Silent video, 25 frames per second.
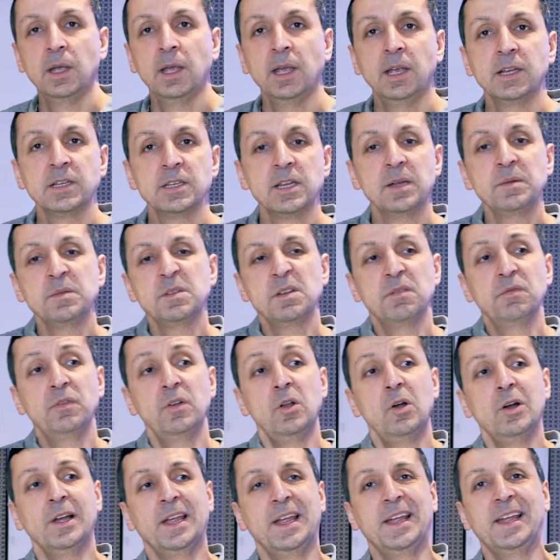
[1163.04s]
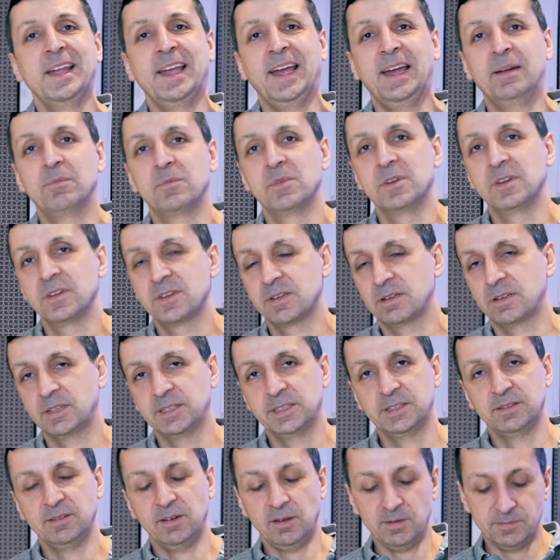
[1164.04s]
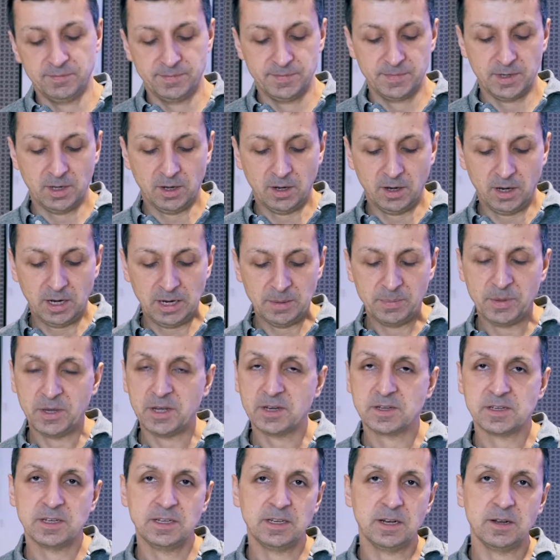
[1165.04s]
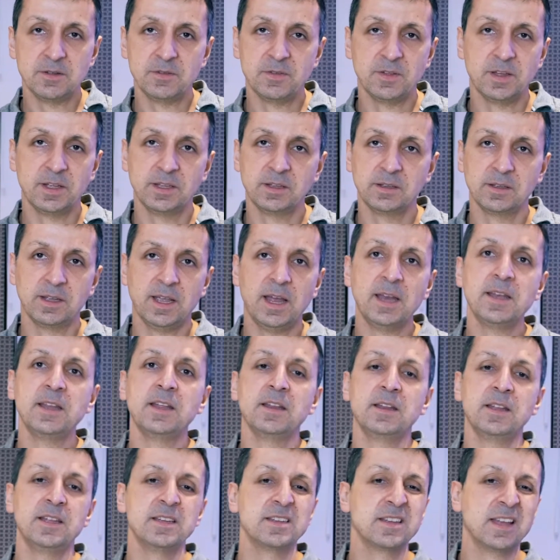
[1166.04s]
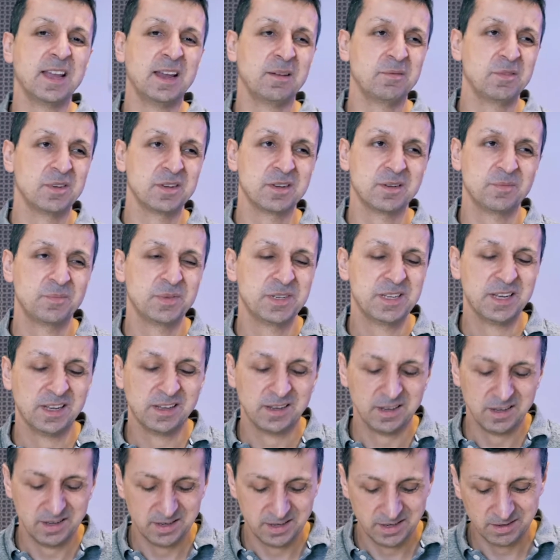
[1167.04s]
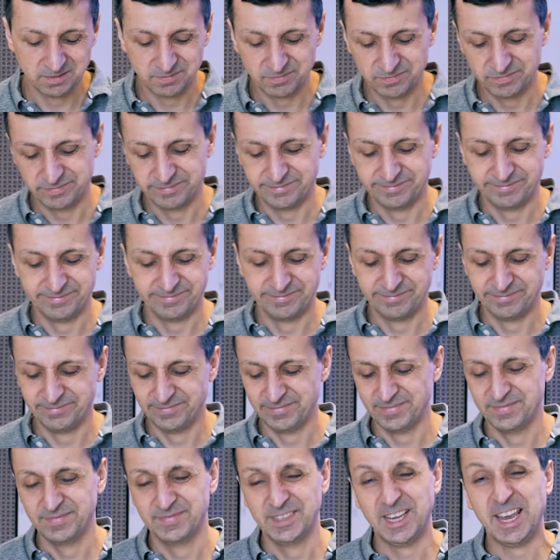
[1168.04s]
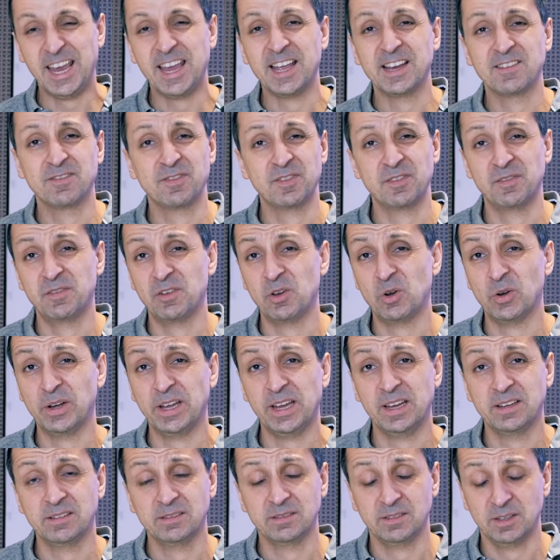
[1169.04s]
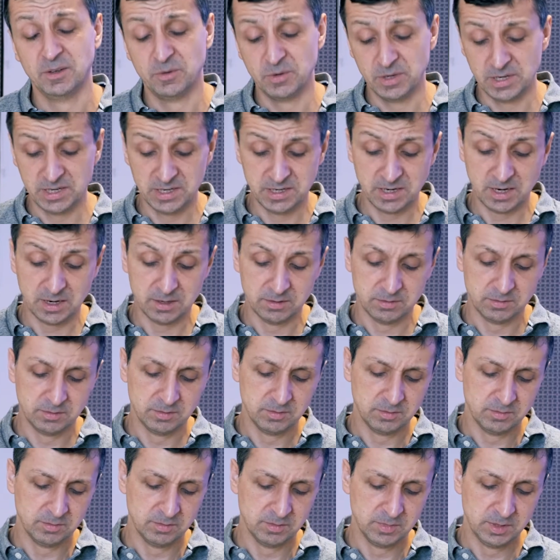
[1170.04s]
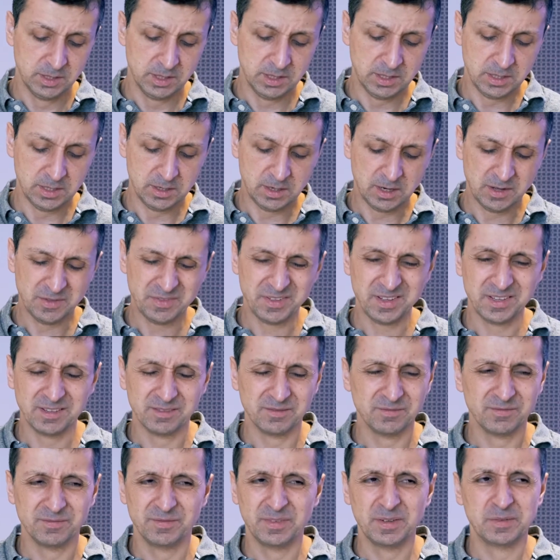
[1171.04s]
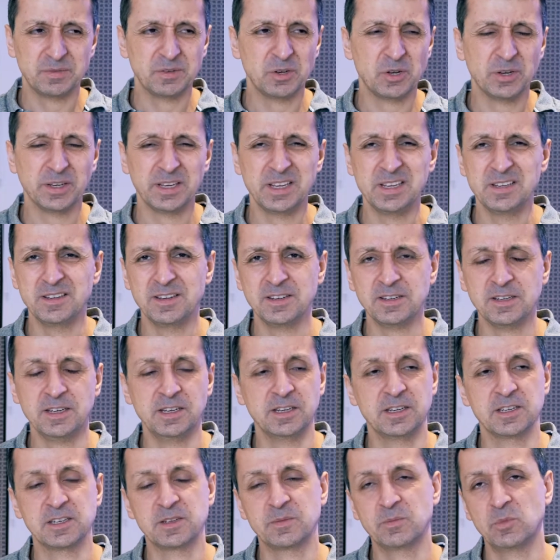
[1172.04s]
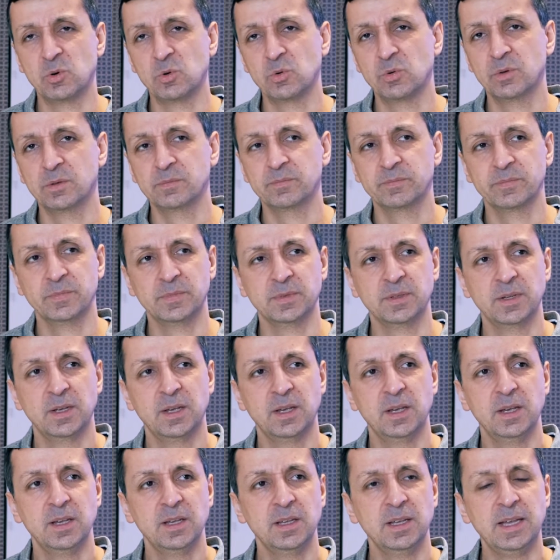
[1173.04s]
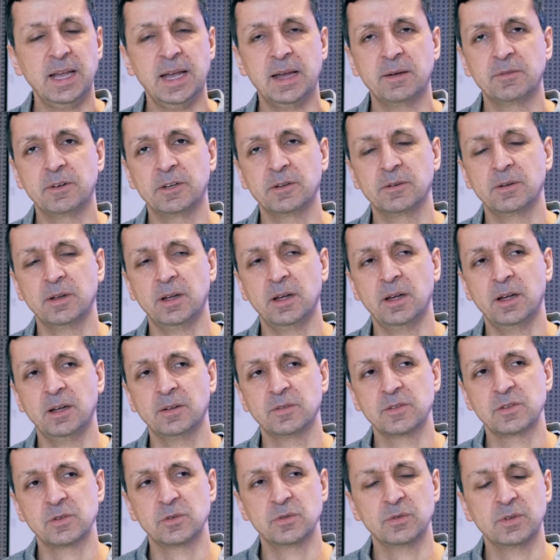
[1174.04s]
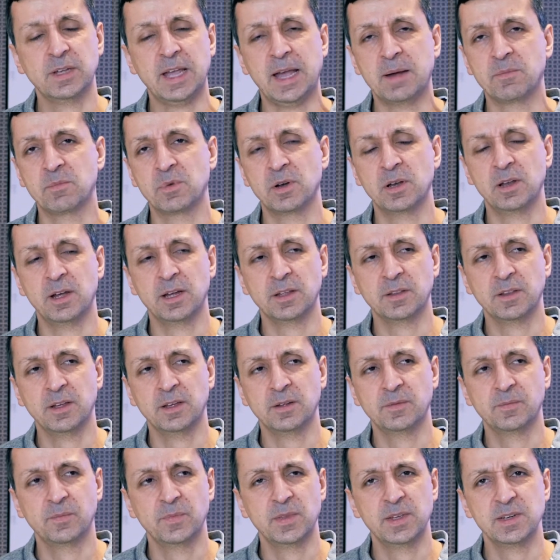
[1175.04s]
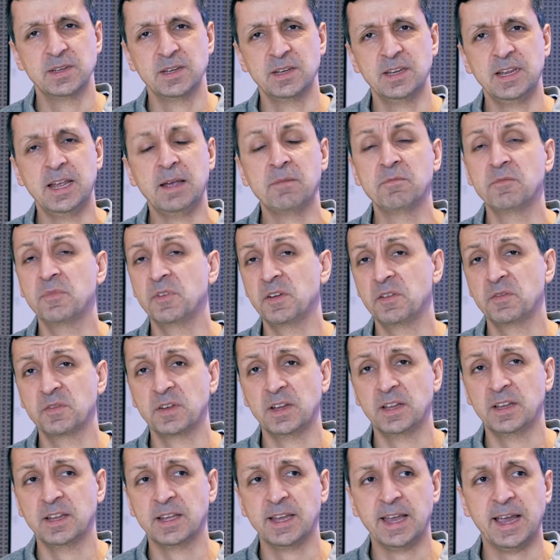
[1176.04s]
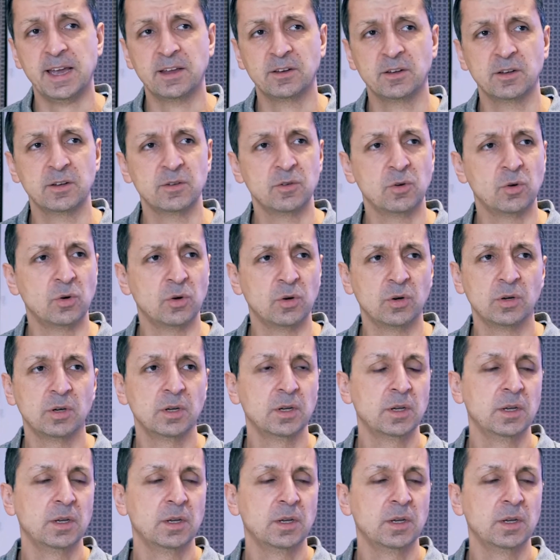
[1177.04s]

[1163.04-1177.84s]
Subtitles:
In terms of vlogging cameras, I personally don't think any of these cameras are particularly geared for vlogging. I really don't. I think for vlogging you just need a small sort of camera like the M50, the Canon, or